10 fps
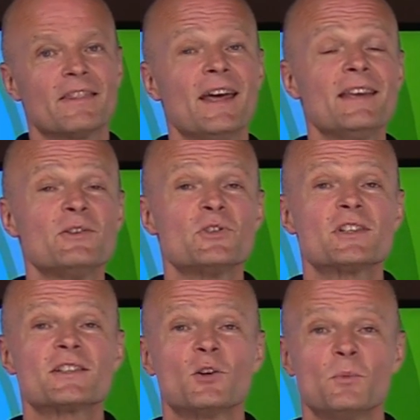Thank you
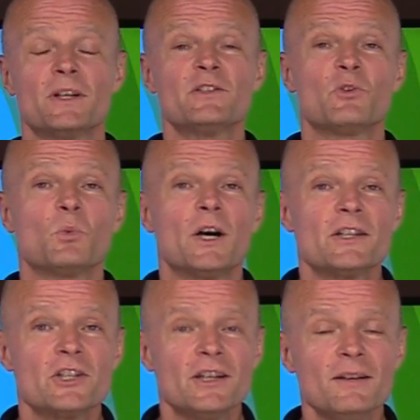so much for
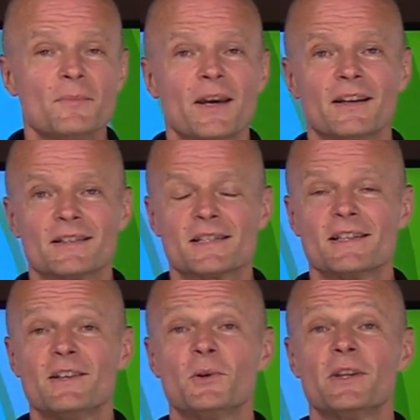watching, and I'll
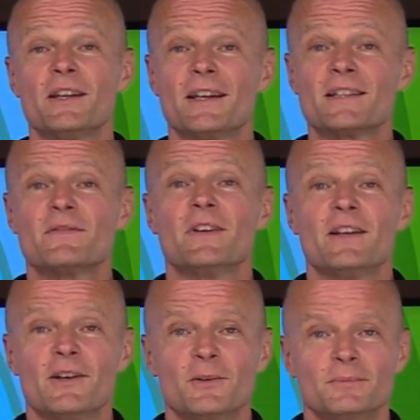see you in the next
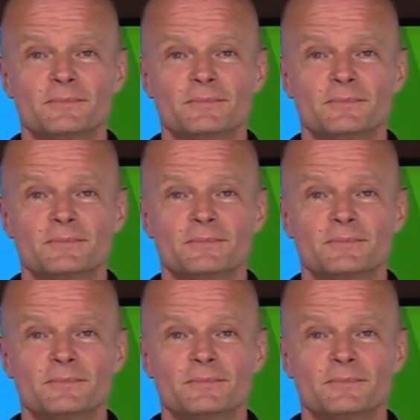video.